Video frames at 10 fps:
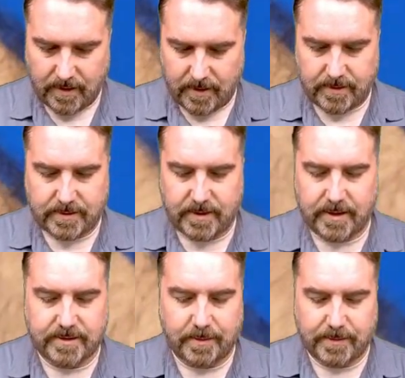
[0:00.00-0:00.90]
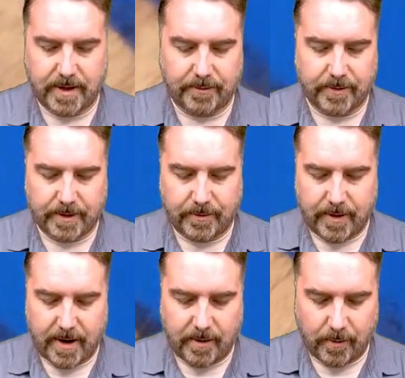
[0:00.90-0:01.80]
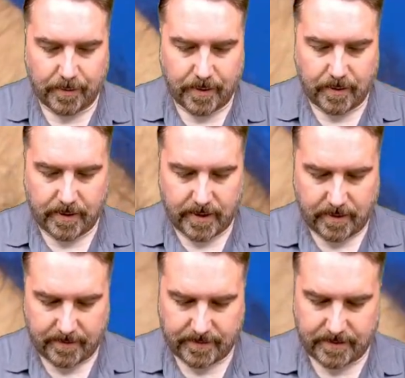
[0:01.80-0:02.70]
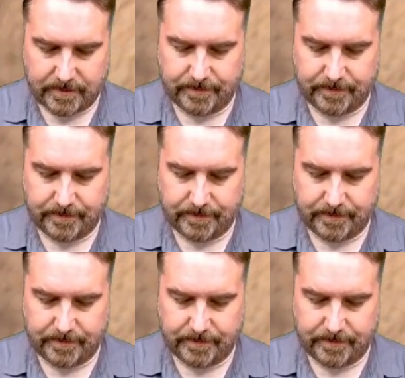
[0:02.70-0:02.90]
it's not something I really crack open all that often.